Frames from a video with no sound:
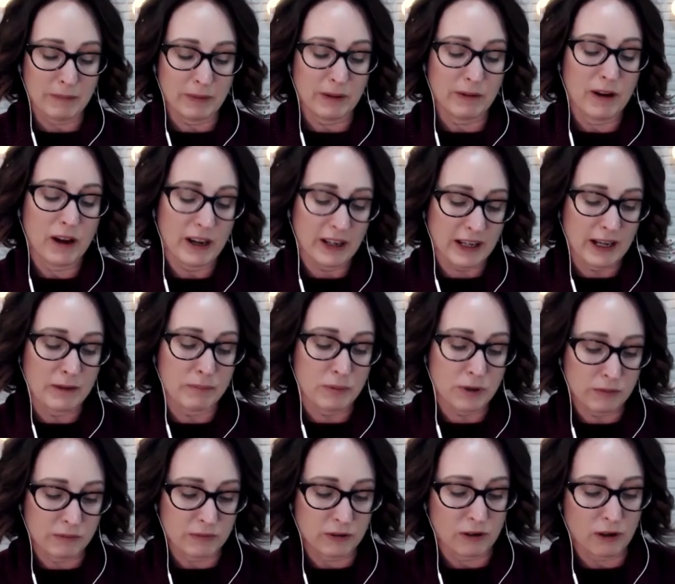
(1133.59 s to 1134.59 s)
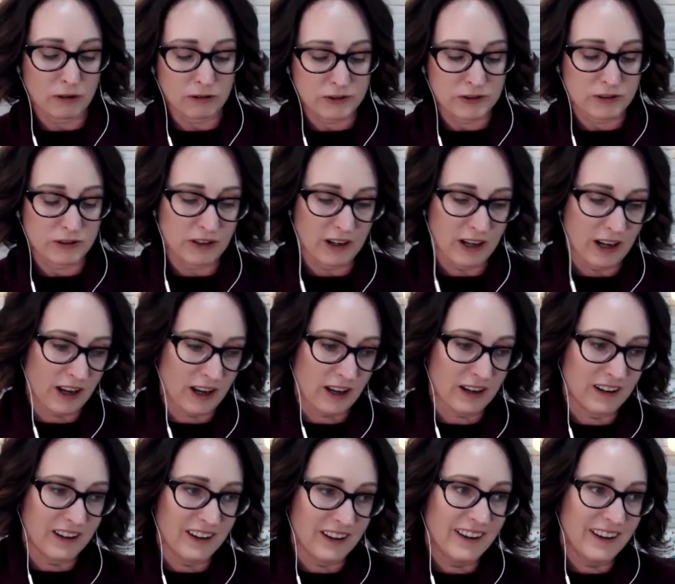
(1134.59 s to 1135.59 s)
Oh yeah, permaculture.
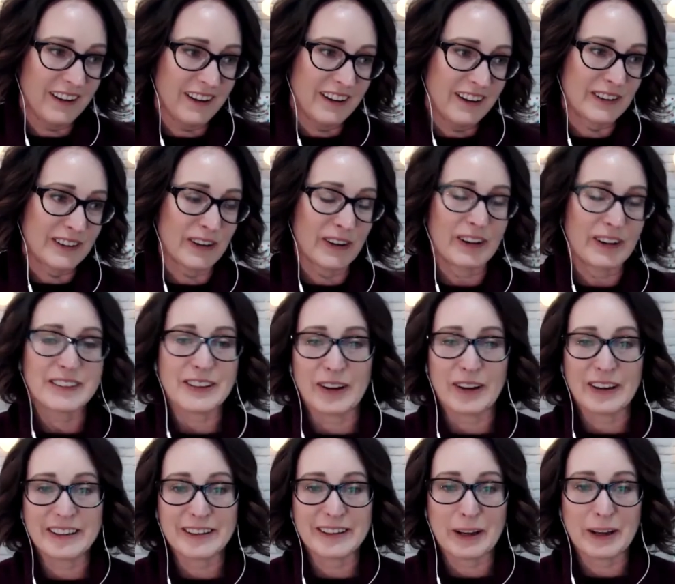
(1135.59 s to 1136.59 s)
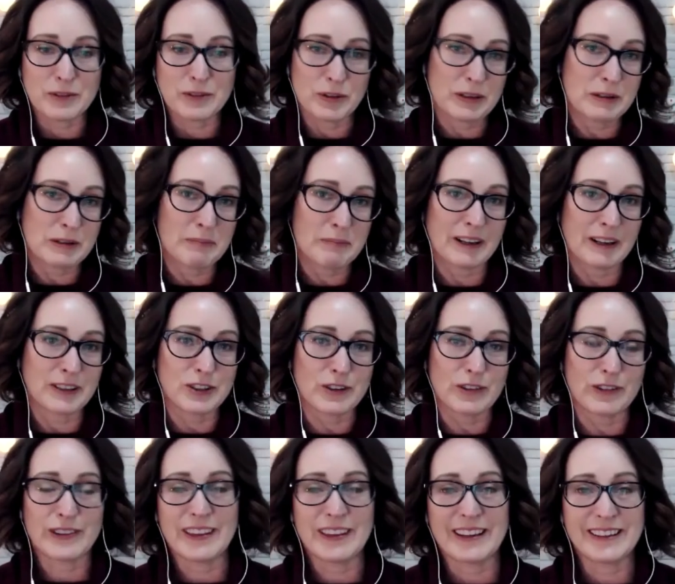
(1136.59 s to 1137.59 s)
And, you know, so I ended up a bunch
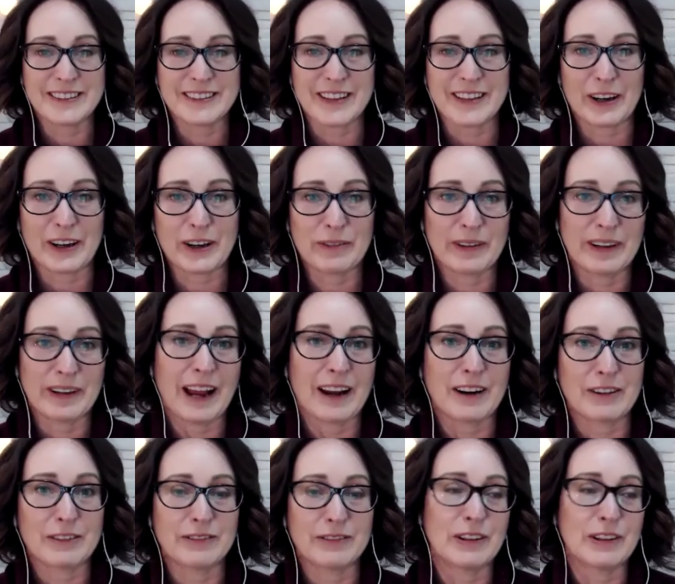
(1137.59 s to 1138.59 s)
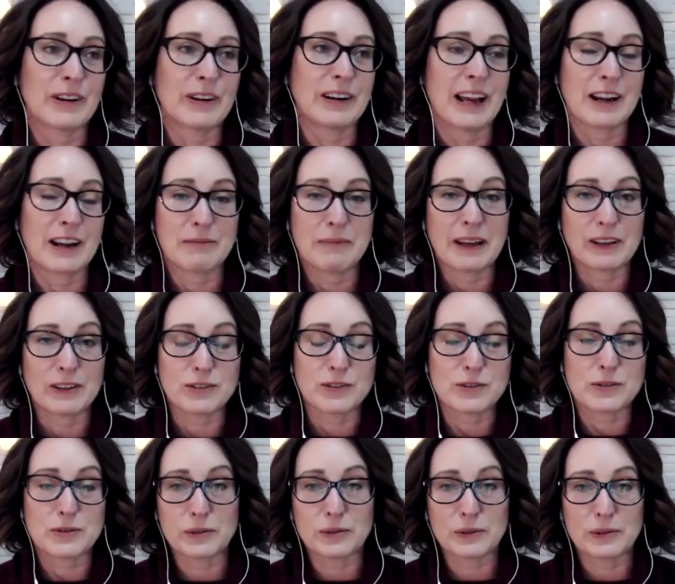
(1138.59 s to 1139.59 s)
of things. Like, I went out and learned how to make a
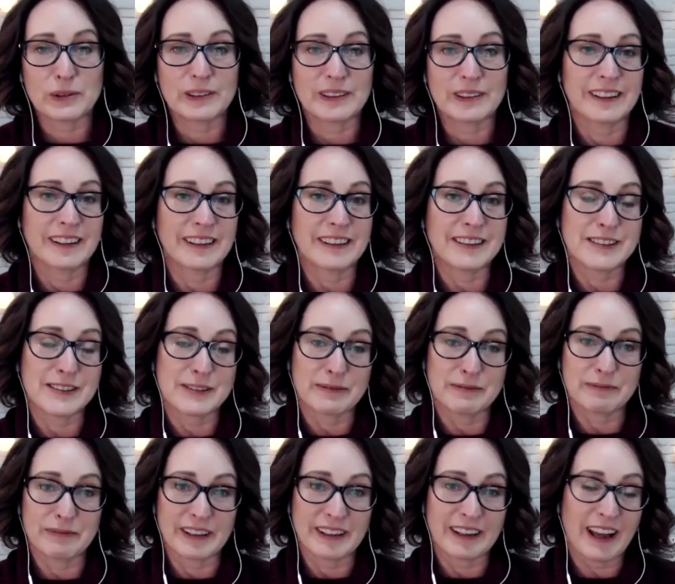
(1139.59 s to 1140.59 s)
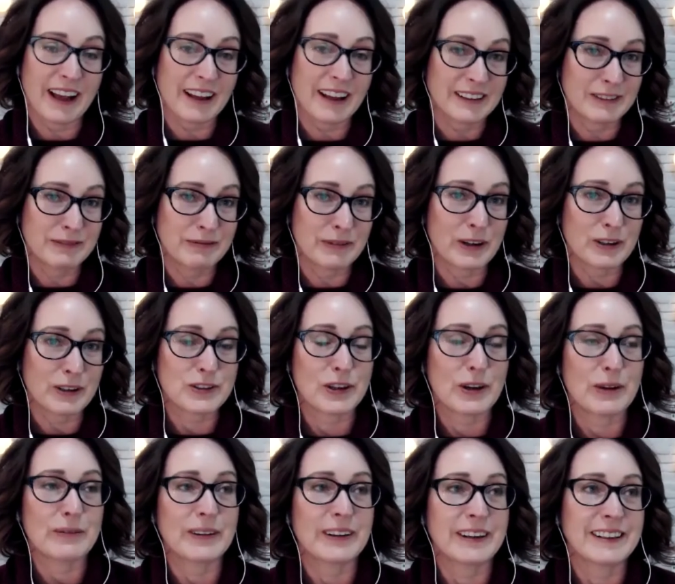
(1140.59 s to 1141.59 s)
stool, and I did a gardening
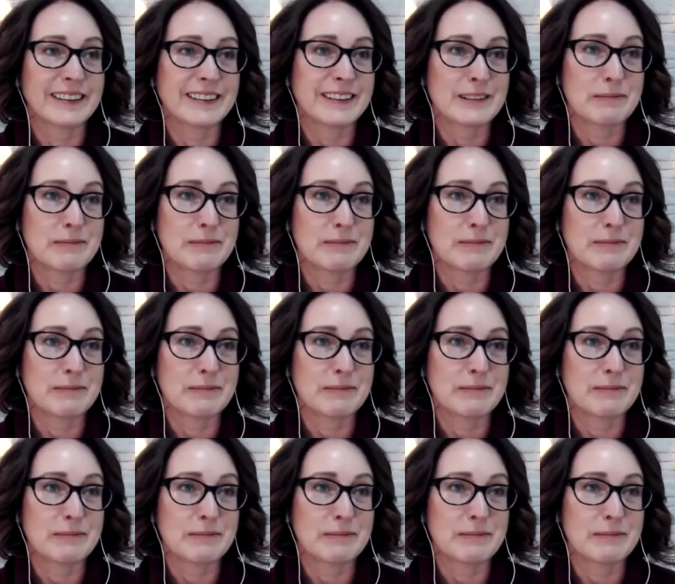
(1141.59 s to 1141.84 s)
workshop, and I did a